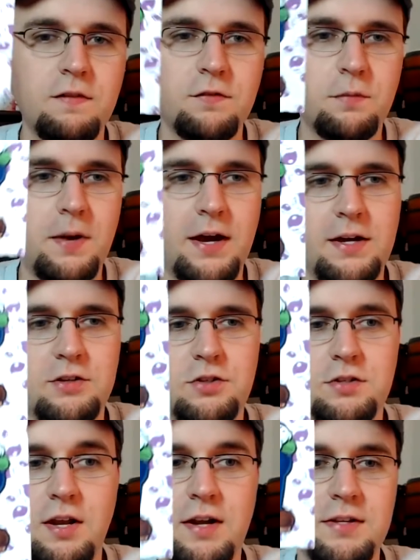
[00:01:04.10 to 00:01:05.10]
packages
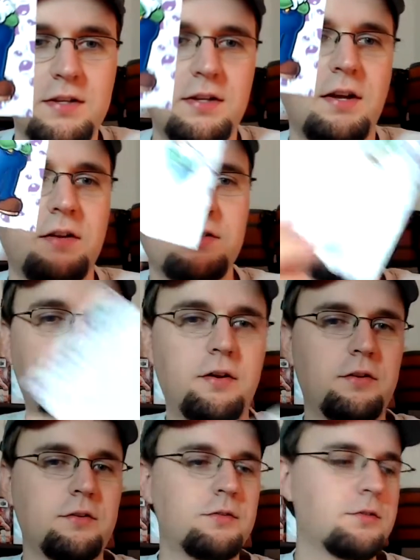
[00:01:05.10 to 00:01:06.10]
that I send out to
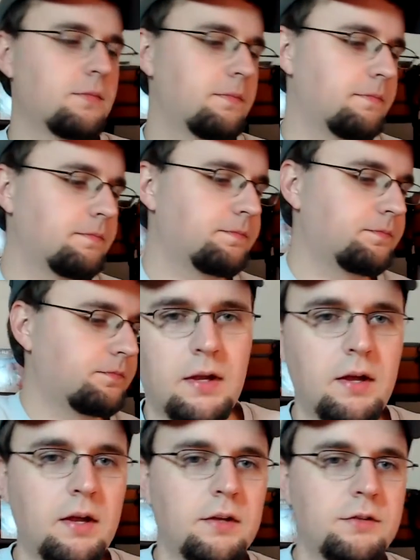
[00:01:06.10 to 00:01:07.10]
others.
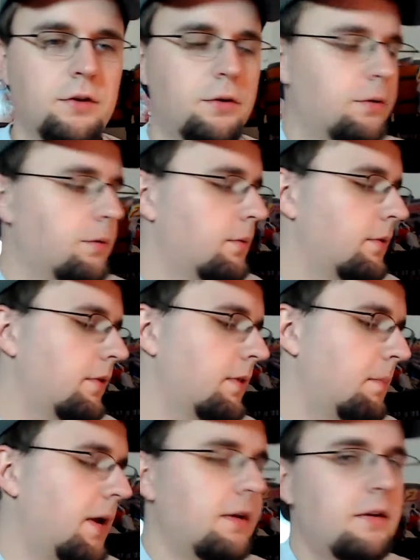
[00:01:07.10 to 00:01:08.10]
So the
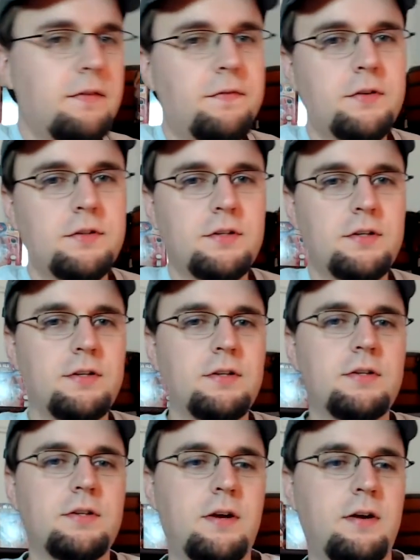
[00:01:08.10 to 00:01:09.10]
main
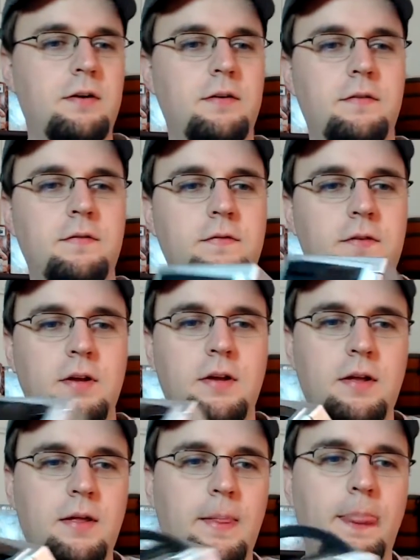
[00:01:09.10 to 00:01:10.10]
differences of
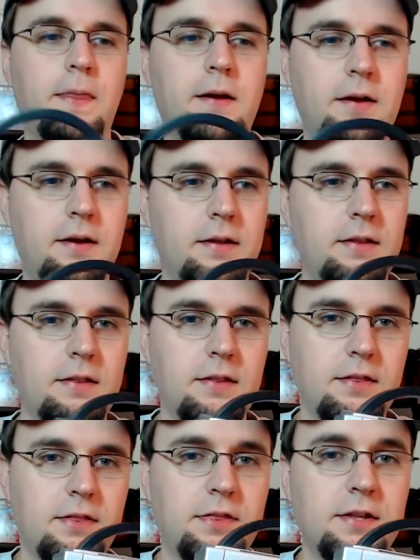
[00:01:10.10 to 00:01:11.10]

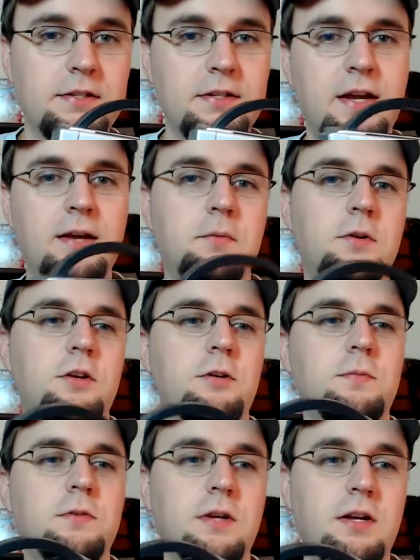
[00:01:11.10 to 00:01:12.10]
this GameCube
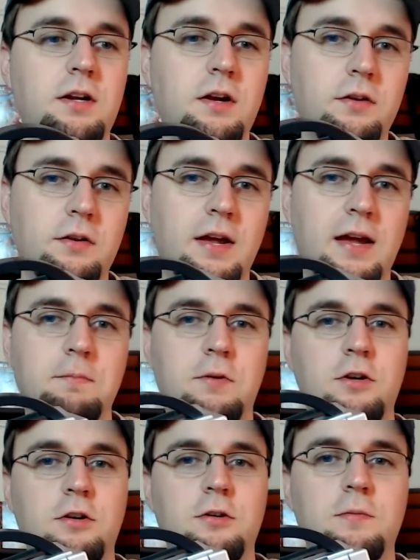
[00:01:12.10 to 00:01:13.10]
to any other
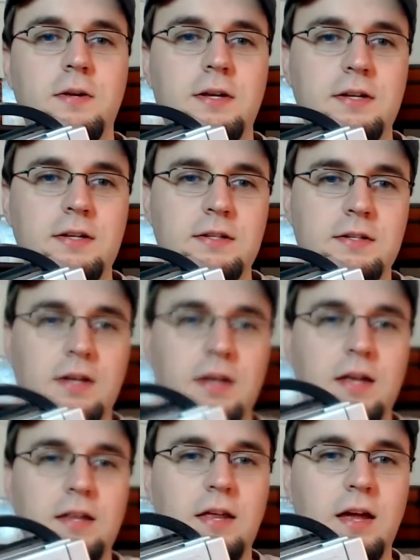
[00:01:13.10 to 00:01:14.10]
GameCube is
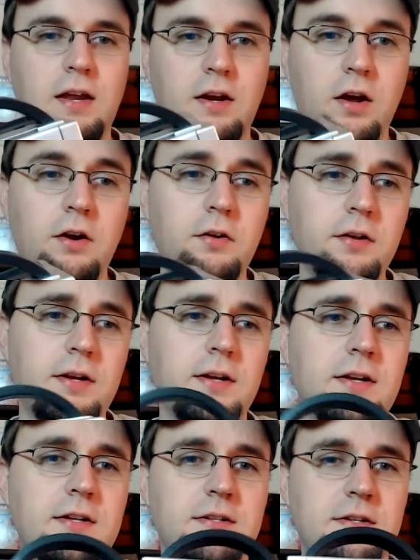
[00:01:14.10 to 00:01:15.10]
that not only
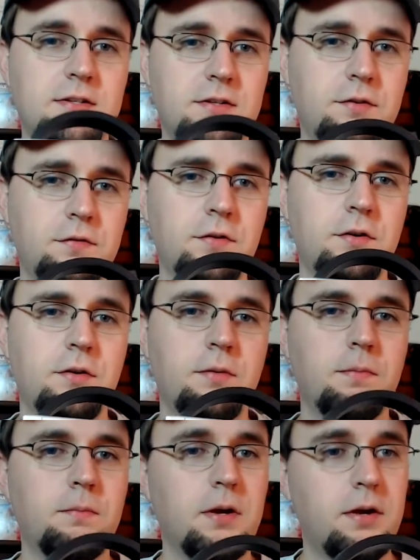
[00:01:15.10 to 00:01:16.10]
is it silver,
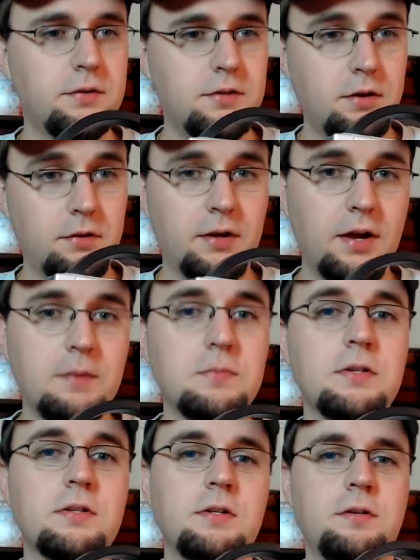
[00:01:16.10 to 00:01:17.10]
because it only comes
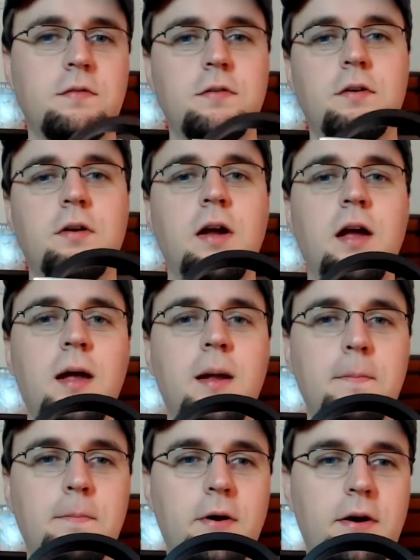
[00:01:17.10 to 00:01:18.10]
in silver,
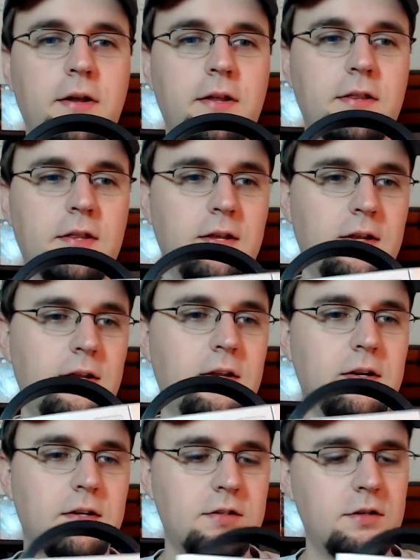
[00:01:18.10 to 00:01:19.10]
but the
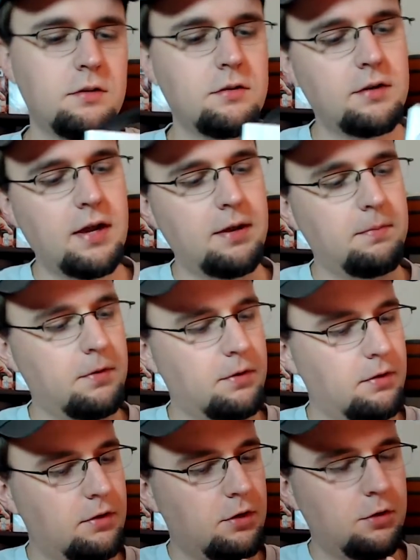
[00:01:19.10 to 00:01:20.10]
Nintendo
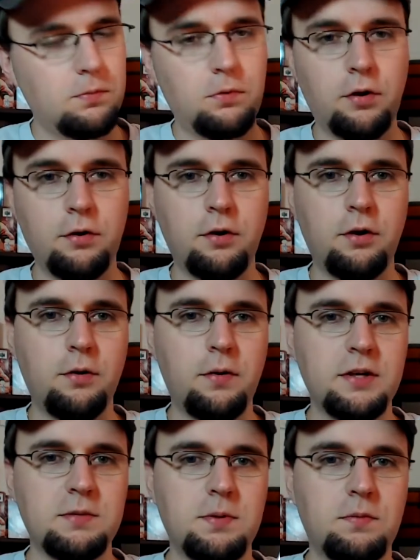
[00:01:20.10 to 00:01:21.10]
GameCube logo
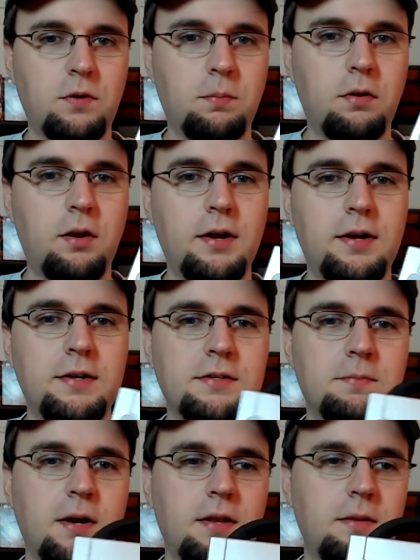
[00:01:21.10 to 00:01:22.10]
has been replaced
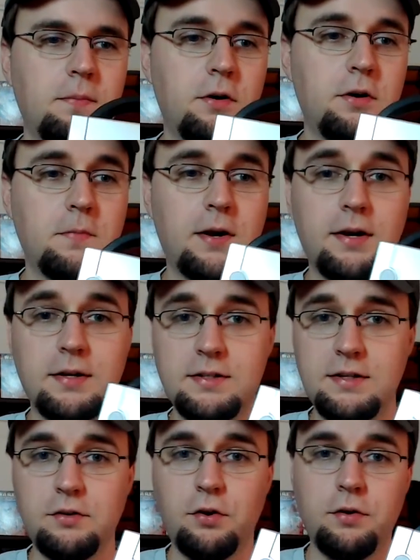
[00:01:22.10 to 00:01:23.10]
by the Pokemon XD
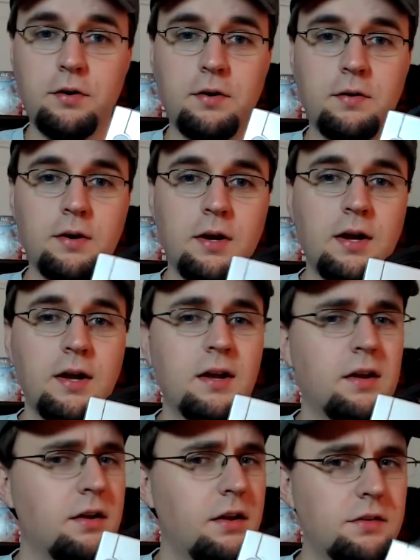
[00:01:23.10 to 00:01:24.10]
logo.
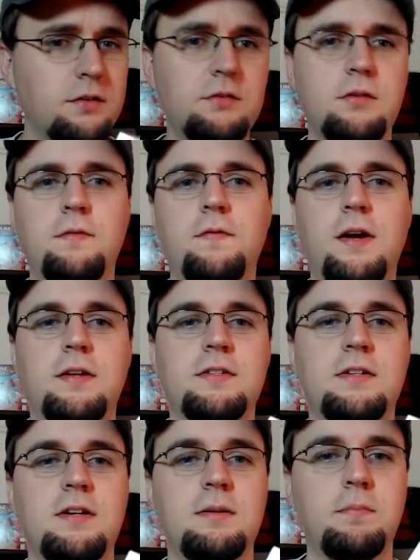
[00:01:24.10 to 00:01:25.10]
Nothing too
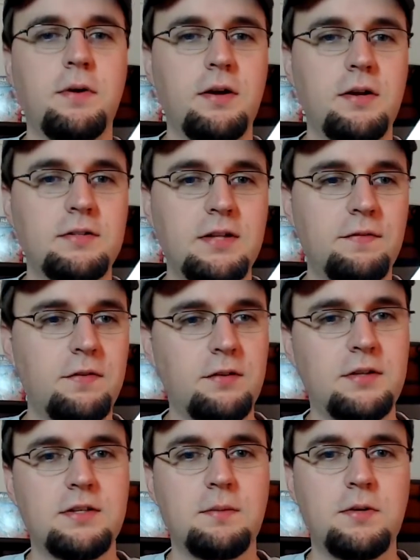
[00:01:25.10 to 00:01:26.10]
fancy, but definitely
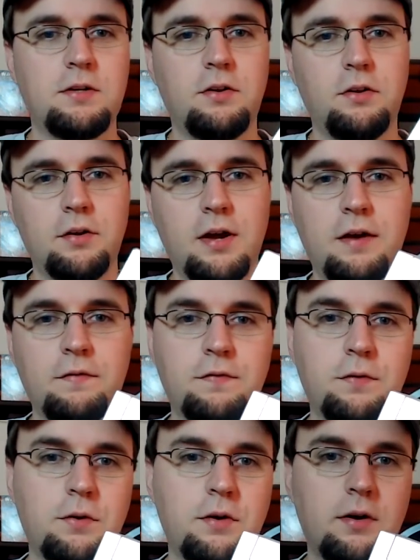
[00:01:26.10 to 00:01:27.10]
something to look out
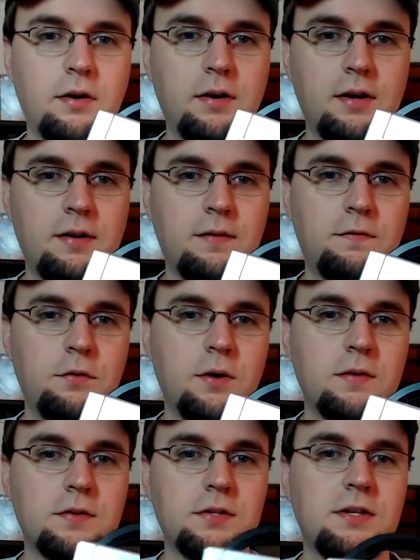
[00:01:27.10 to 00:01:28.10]
for if you
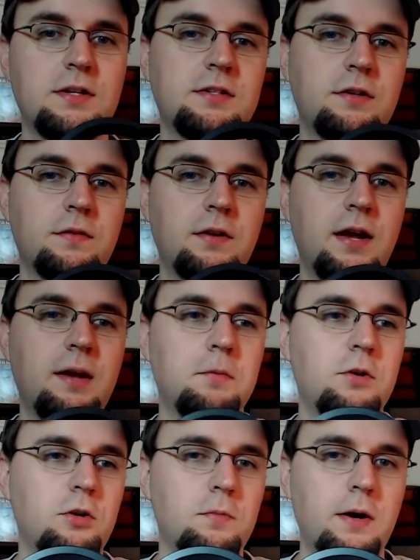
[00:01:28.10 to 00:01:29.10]
ever see a silver
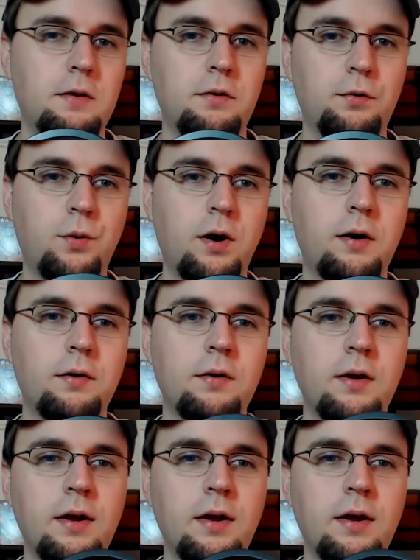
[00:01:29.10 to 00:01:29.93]
GameCube out in the wild.